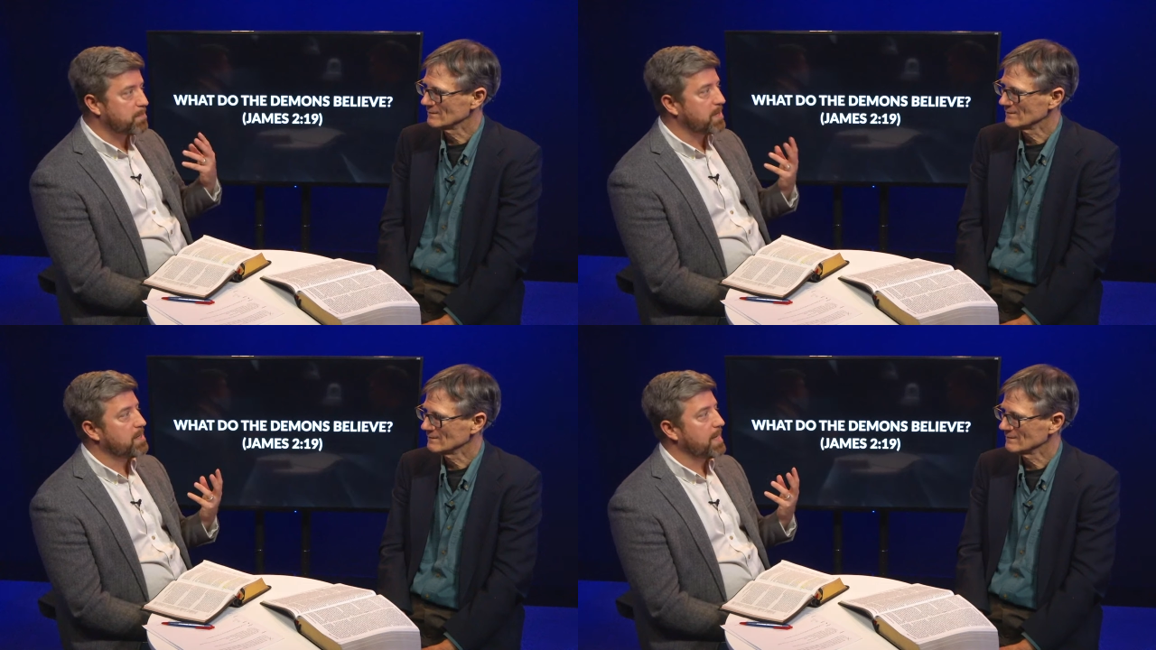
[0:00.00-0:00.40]

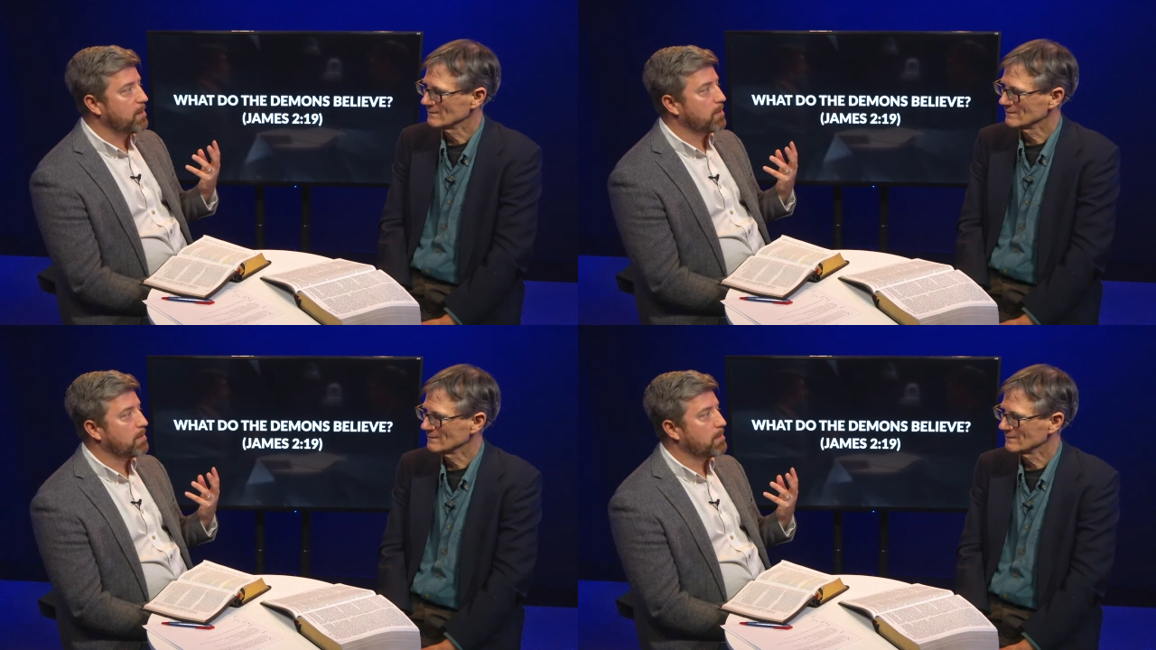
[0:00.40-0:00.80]
Speaker 1: be a
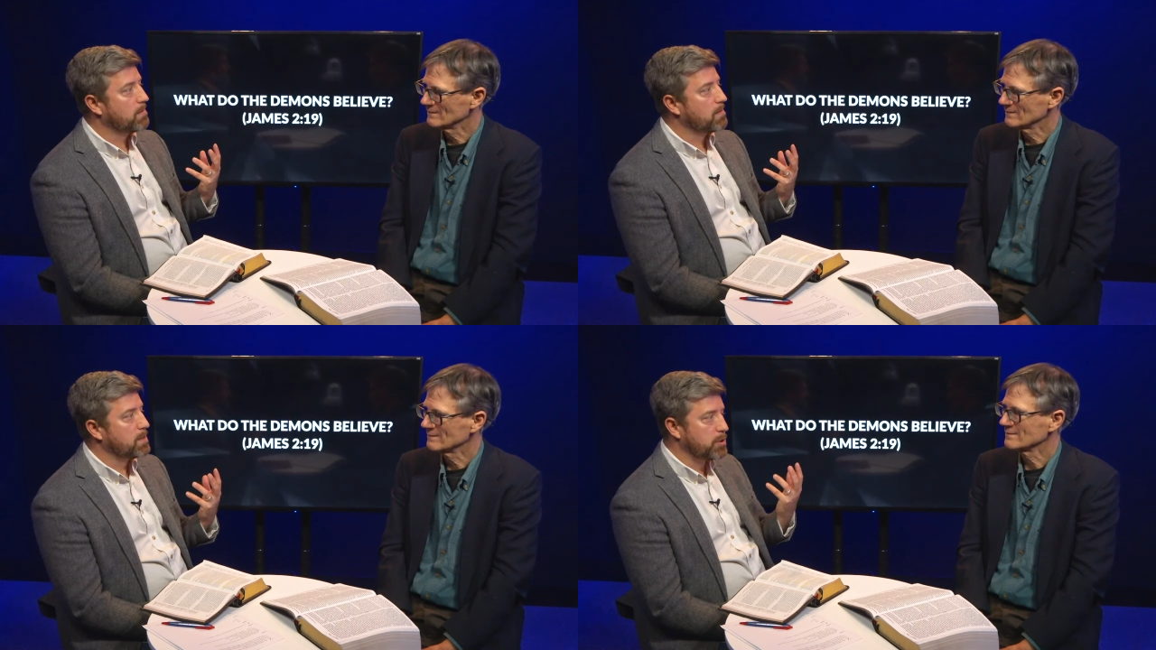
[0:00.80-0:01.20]

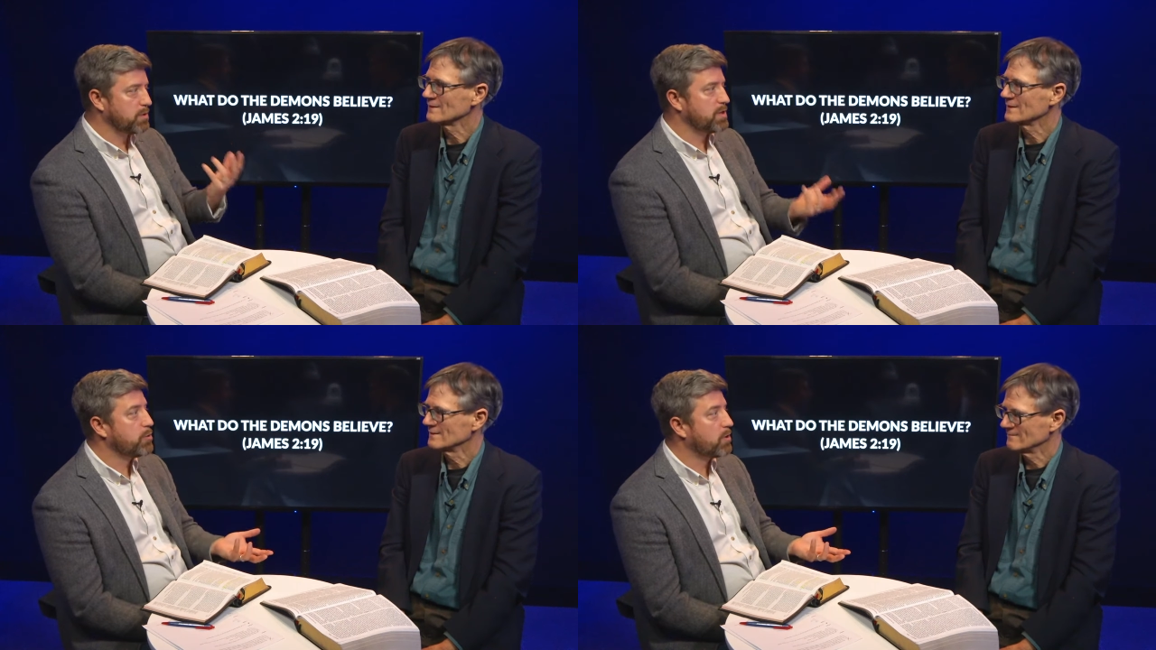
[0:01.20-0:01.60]
hearer,
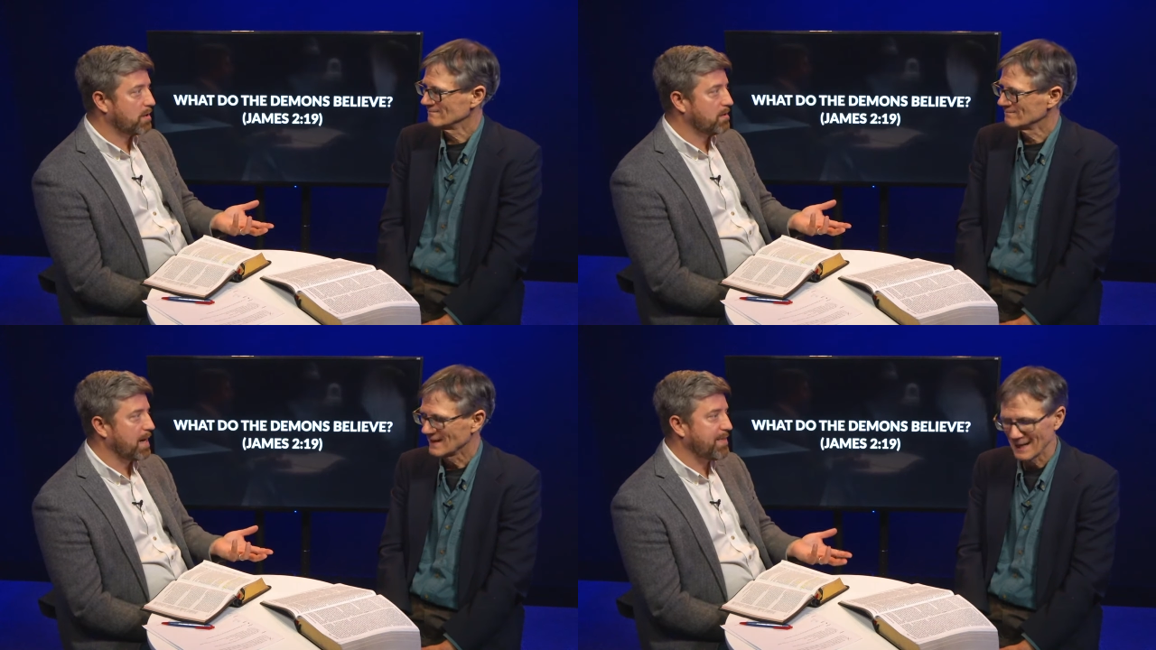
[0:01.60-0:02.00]
do a
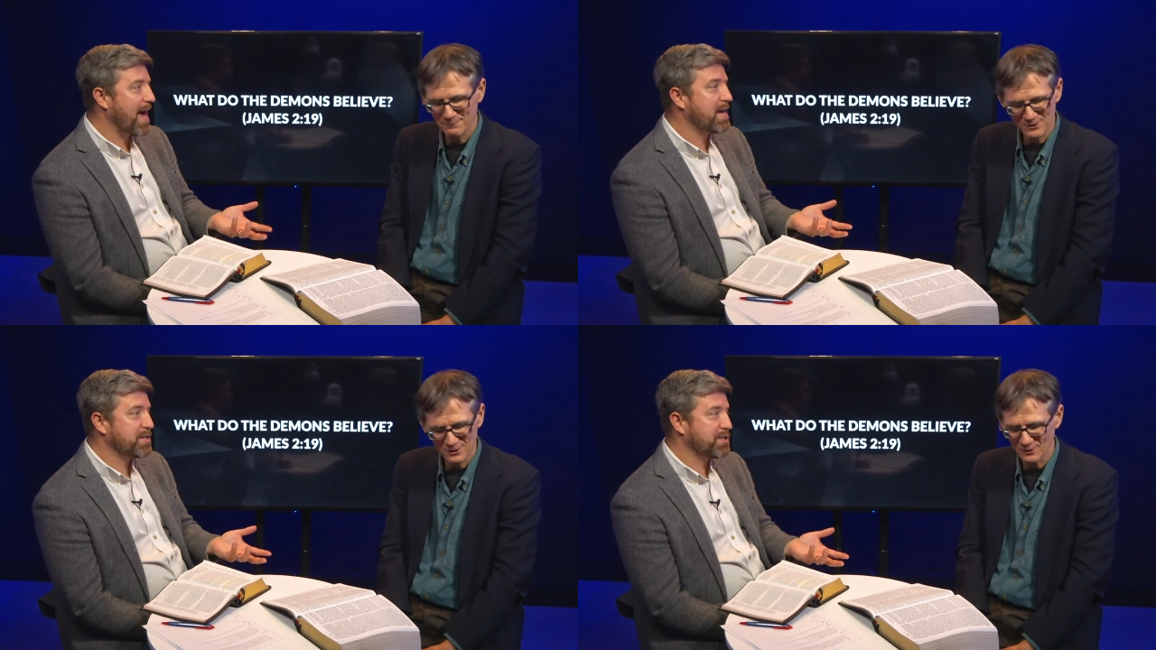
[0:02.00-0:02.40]
doer. And
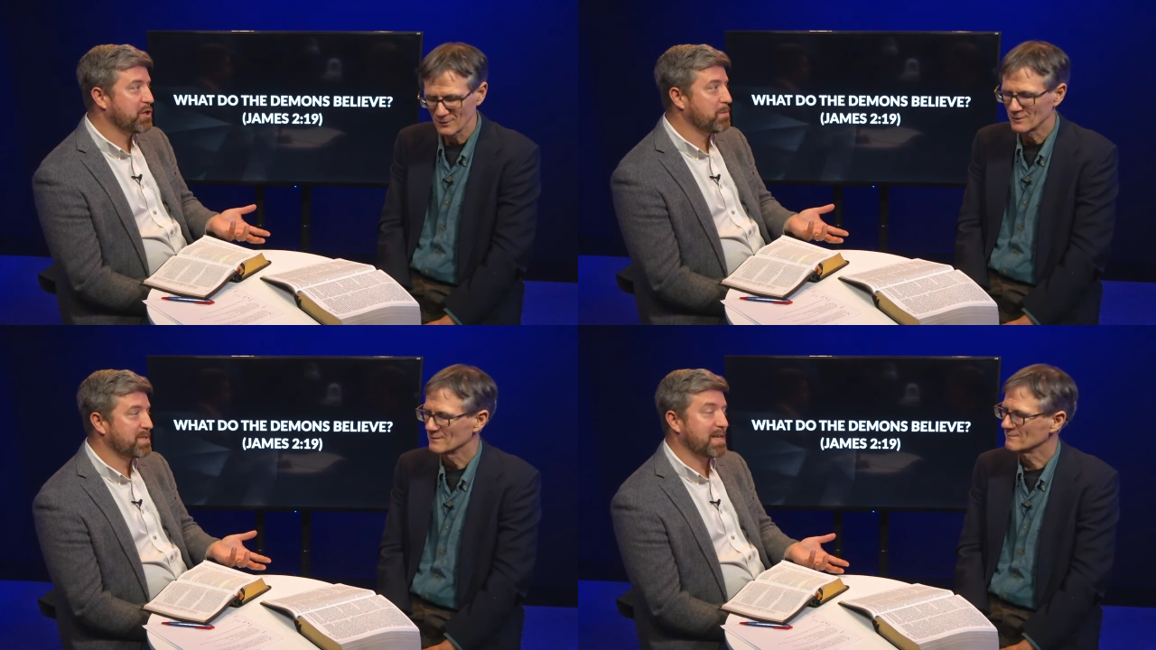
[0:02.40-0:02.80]
Absolutely. that
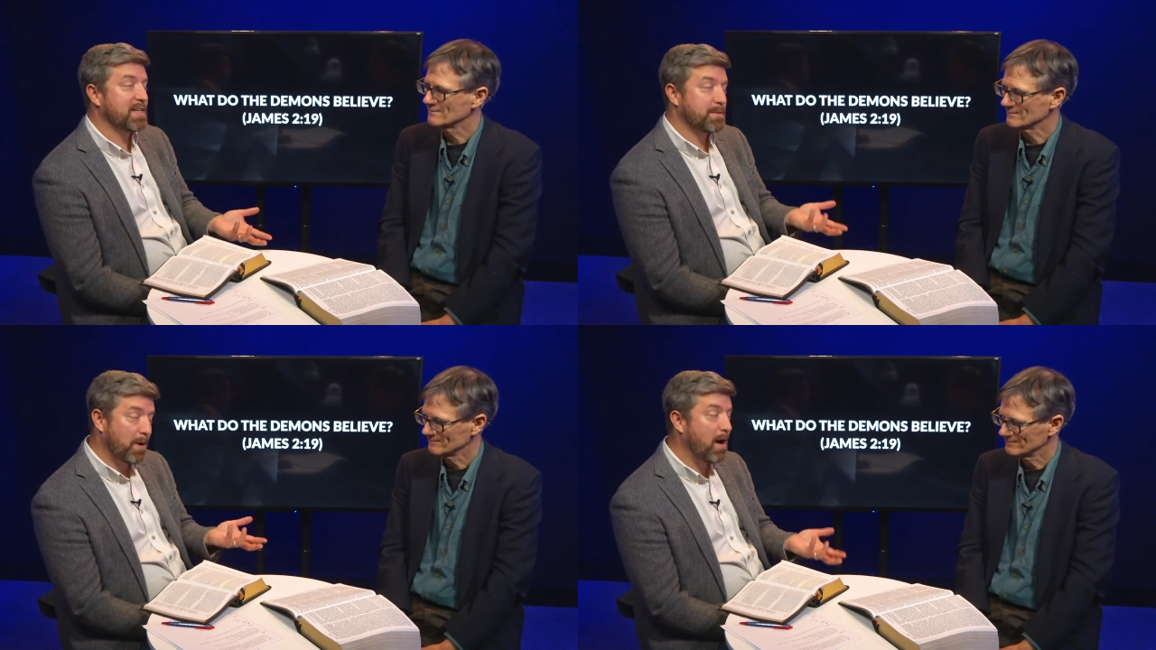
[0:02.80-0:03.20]
assumes
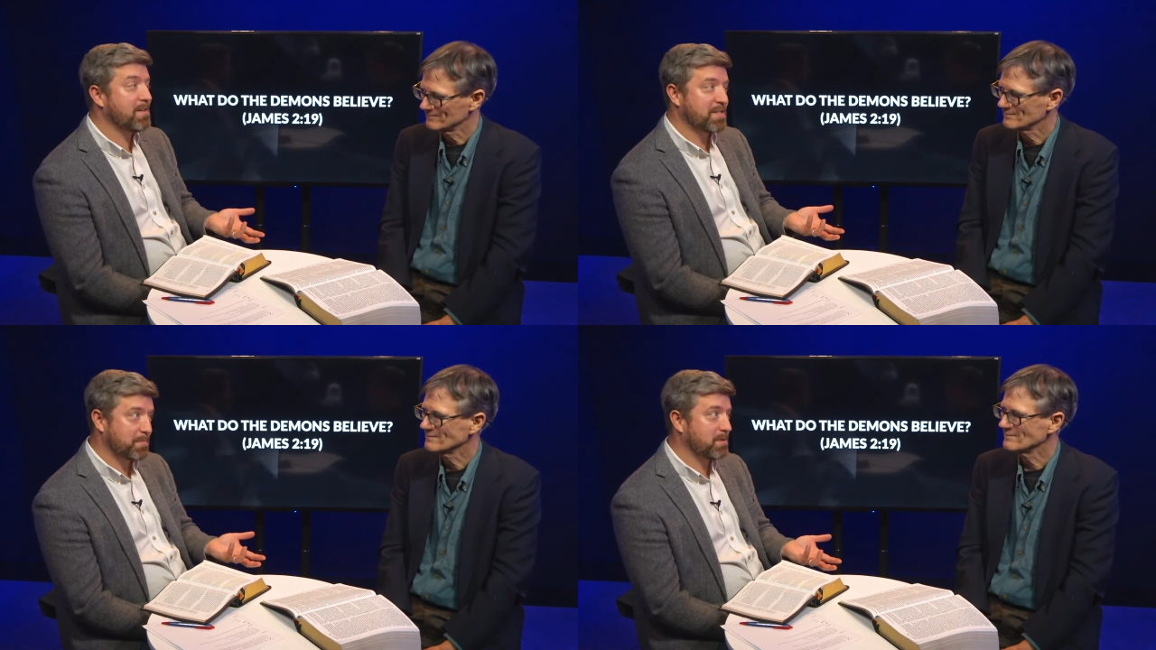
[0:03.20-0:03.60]
that it's
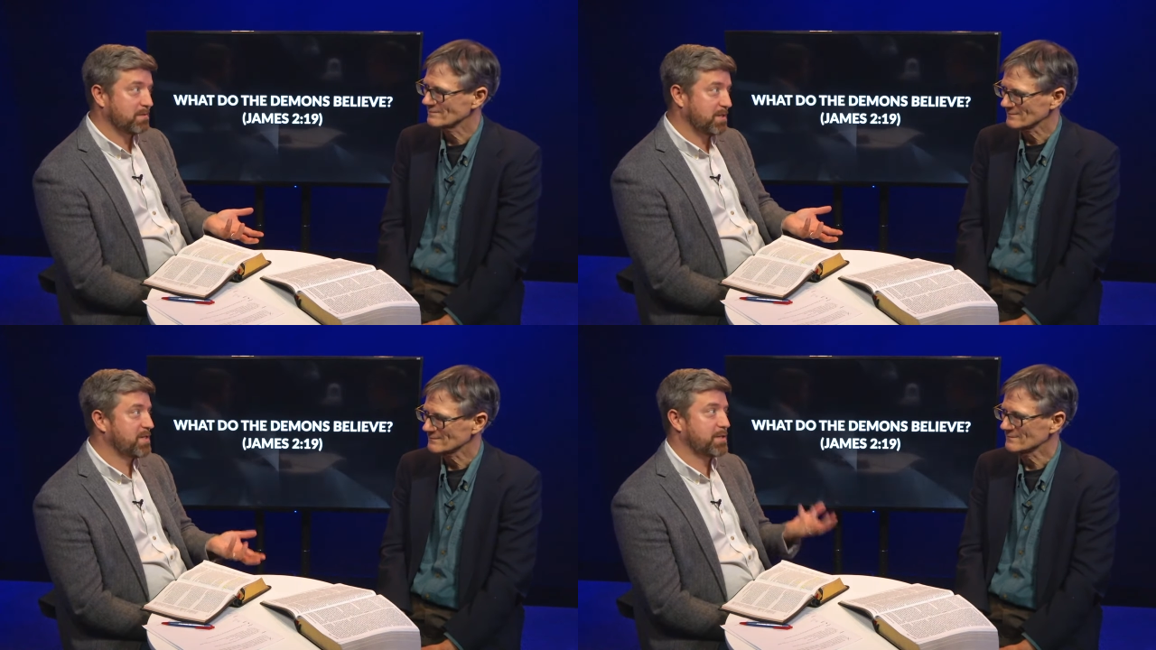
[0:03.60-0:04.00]

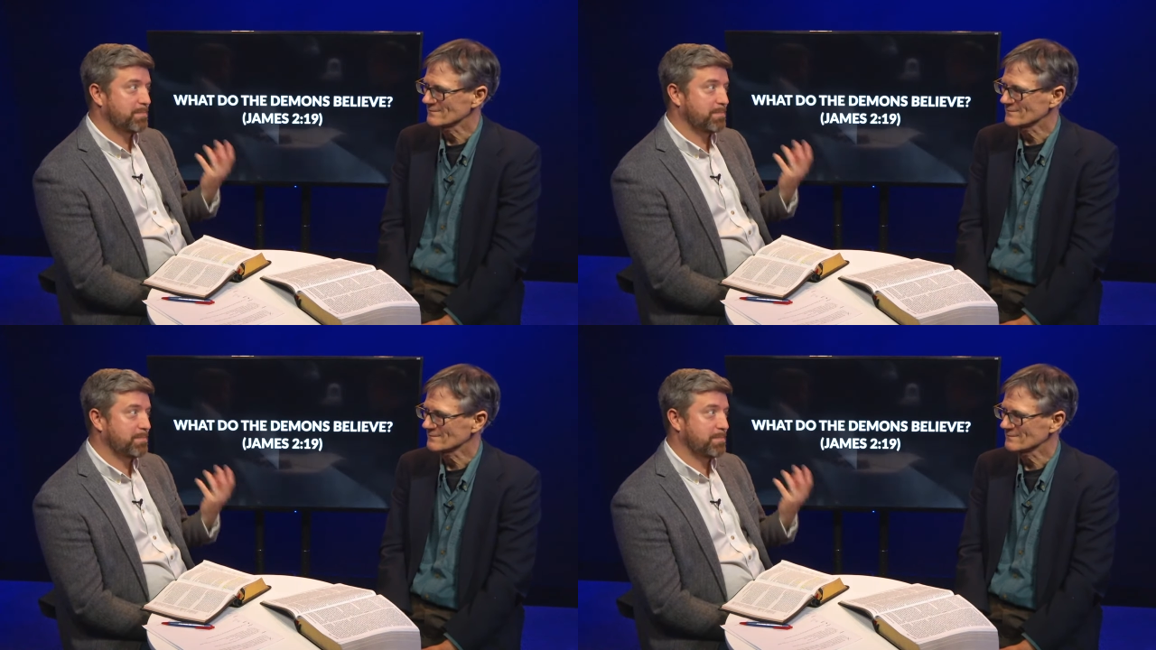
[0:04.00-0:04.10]
possible to just